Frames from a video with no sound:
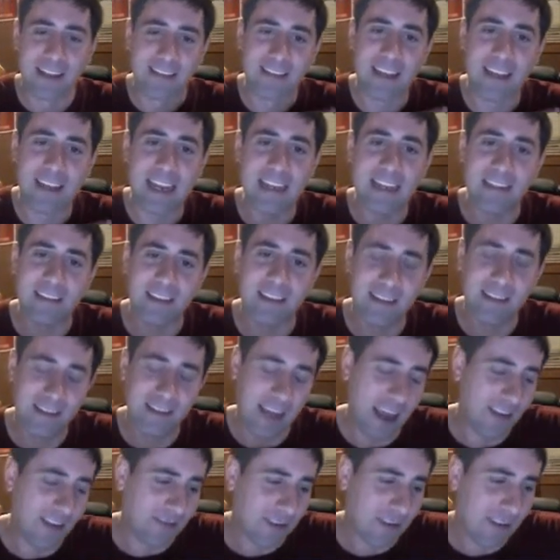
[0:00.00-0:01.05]
Late,
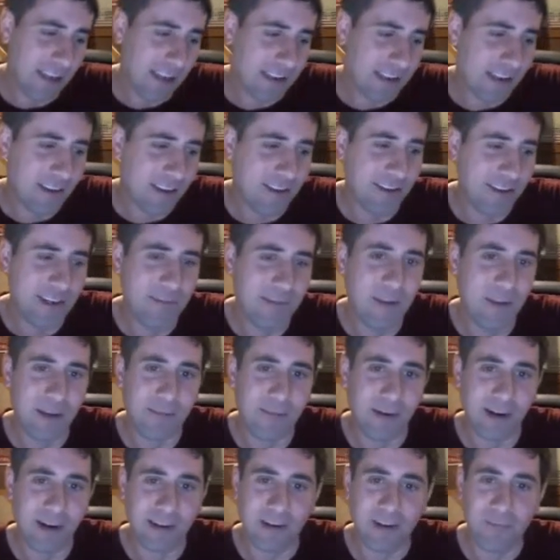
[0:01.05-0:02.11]
after like the
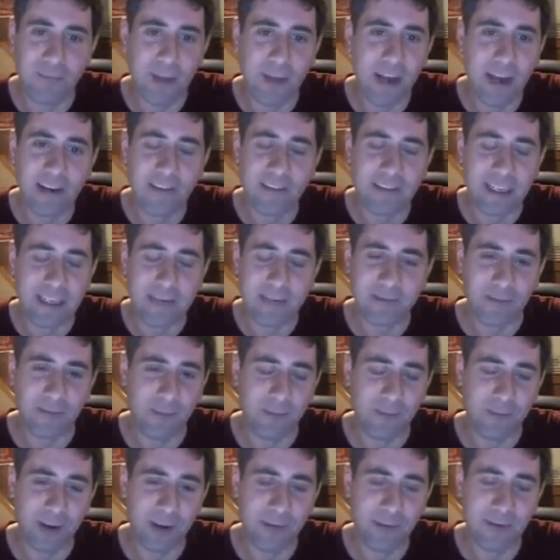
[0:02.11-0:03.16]
30-minute mark, competitive teams
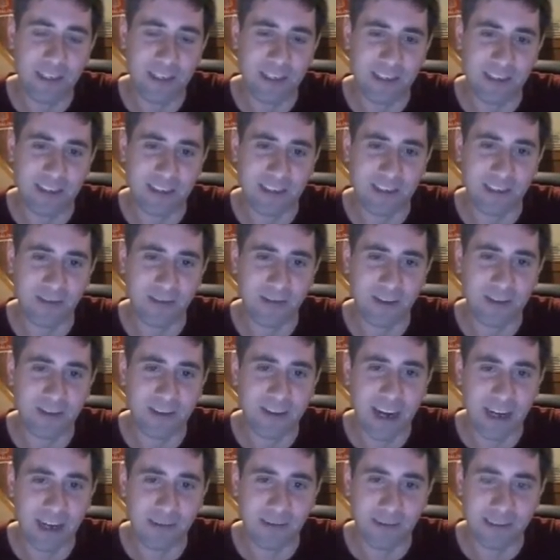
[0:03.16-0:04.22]
pretty much just ignored
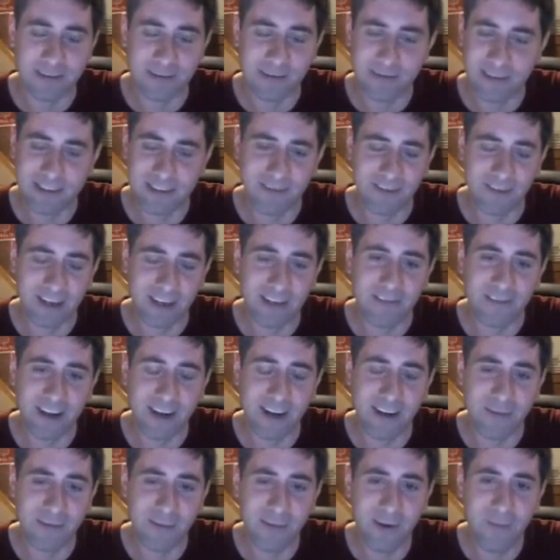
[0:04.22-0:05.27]
Dragon because it wasn't very
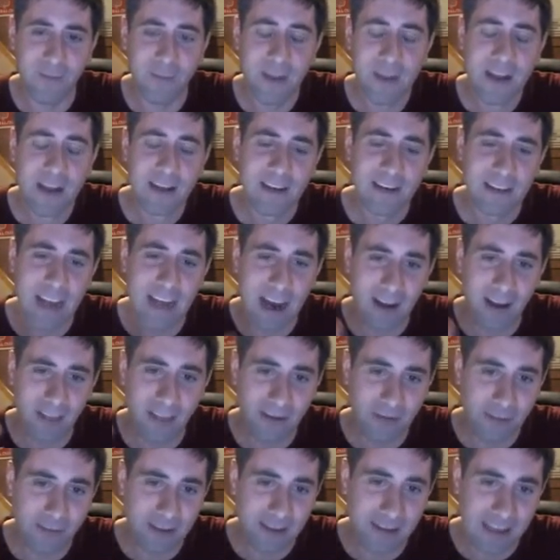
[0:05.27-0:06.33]
valuable. Now
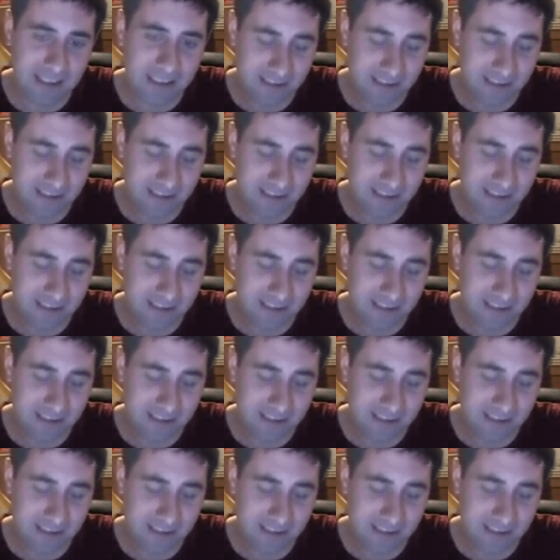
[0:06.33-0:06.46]
that will be